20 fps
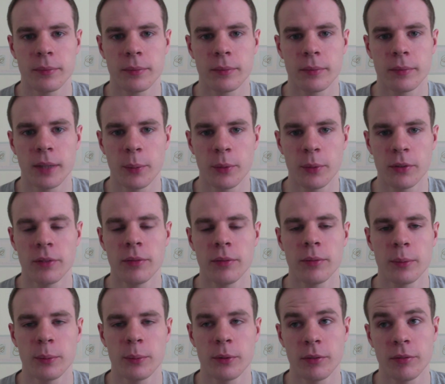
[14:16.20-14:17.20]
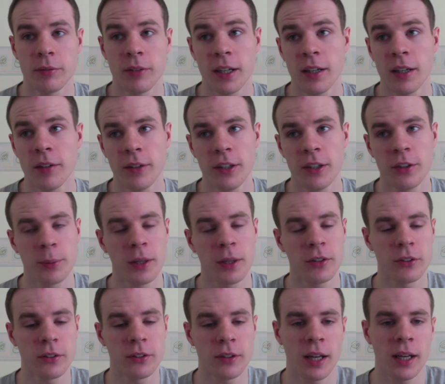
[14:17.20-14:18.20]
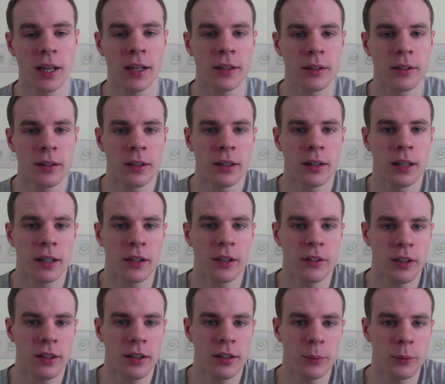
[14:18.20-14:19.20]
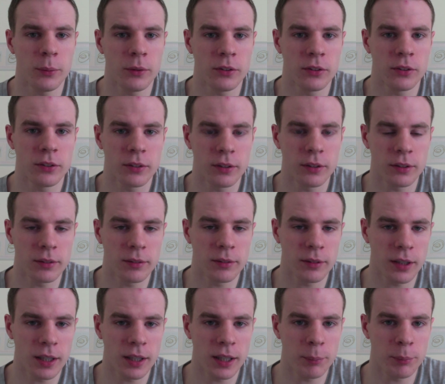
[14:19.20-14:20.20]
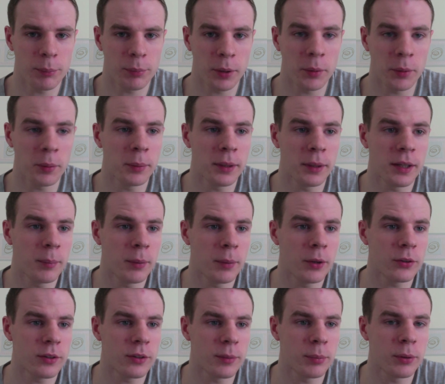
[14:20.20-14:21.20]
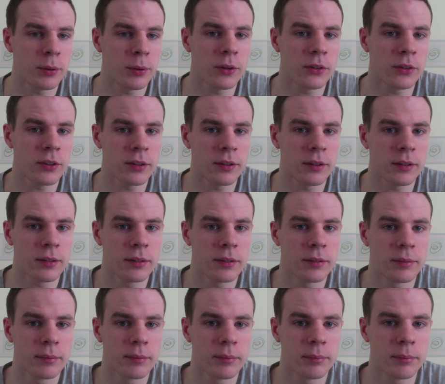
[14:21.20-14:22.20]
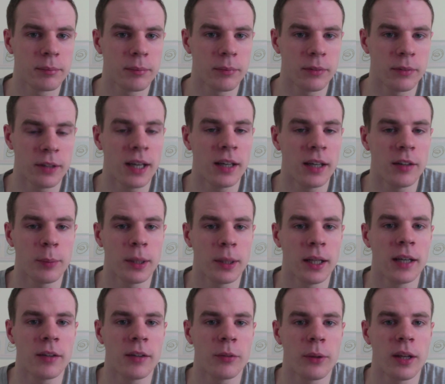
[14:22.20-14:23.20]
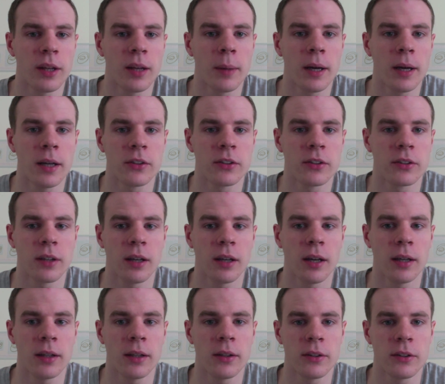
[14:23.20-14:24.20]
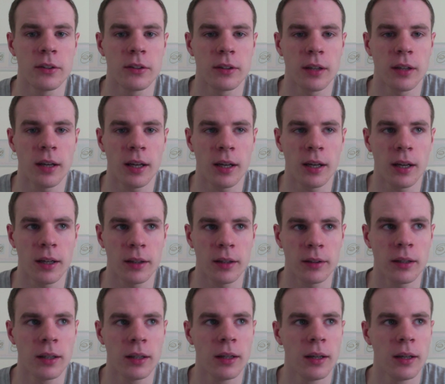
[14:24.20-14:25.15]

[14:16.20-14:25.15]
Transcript: it was a very, very special day, and like I said, it was probably the most important day of my life with MS. And I